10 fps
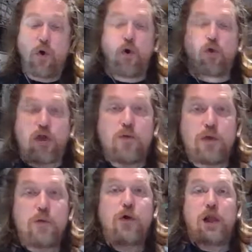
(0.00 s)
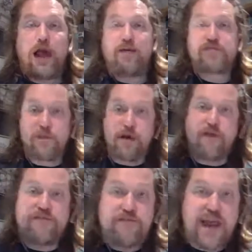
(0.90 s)
although we will have them
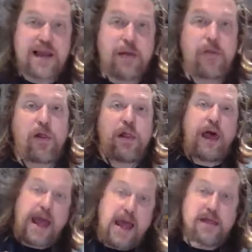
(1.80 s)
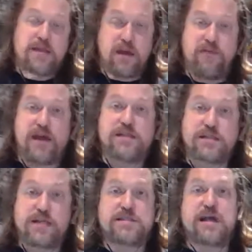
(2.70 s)
available at the
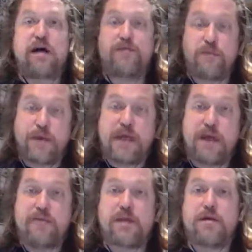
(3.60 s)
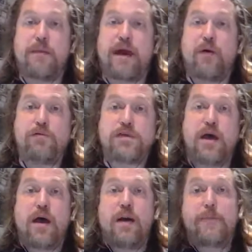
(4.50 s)
event itself and be giving them out,
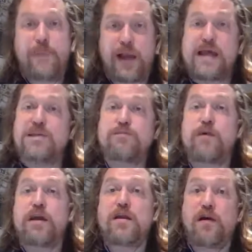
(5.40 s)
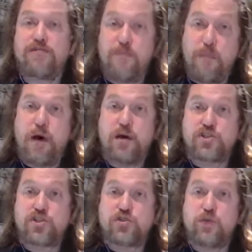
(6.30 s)
please bring enough
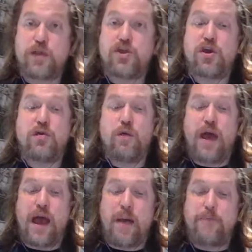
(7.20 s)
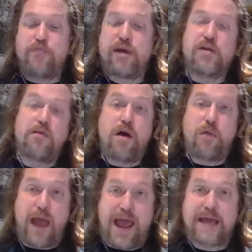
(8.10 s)
masks with you and bring your
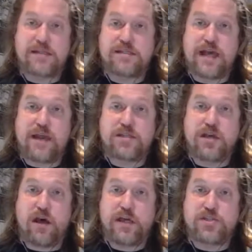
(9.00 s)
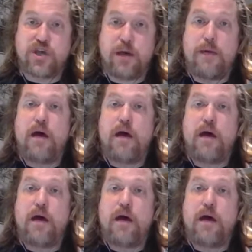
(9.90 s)
own hand sanitizer.